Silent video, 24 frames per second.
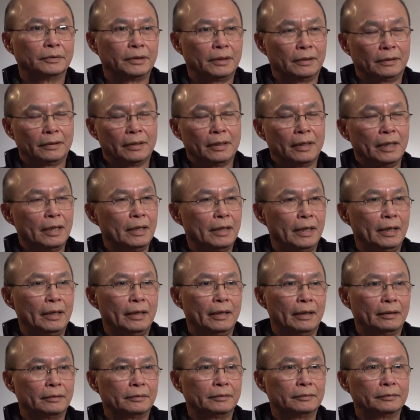because then they need
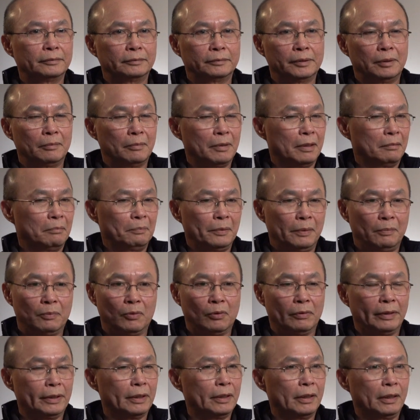it. Even
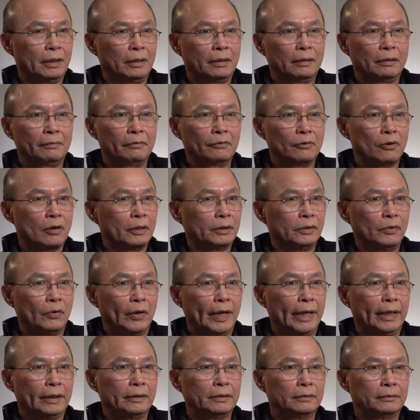people in the 4th
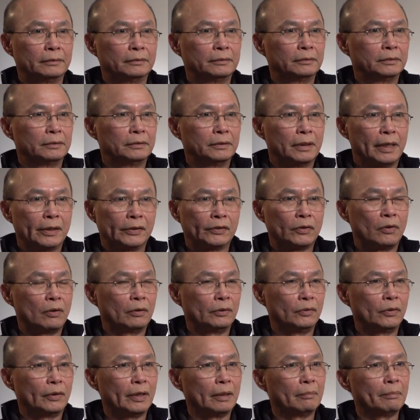grade, as long
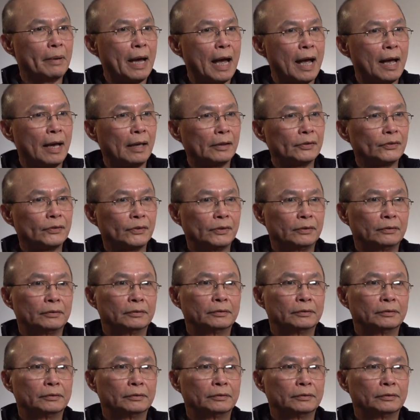as you can pass